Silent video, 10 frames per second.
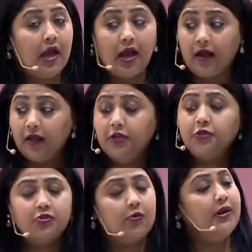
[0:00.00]
I
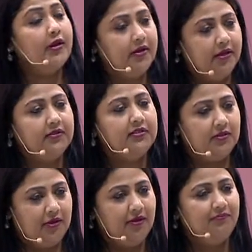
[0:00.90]
used red onions
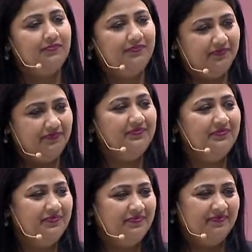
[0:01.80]
today. hmm
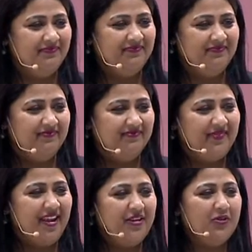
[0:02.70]

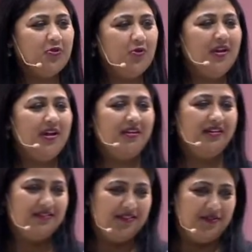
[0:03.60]
I used red
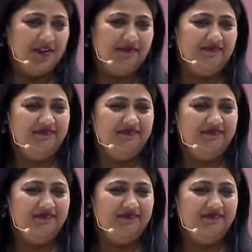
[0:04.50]
onions today.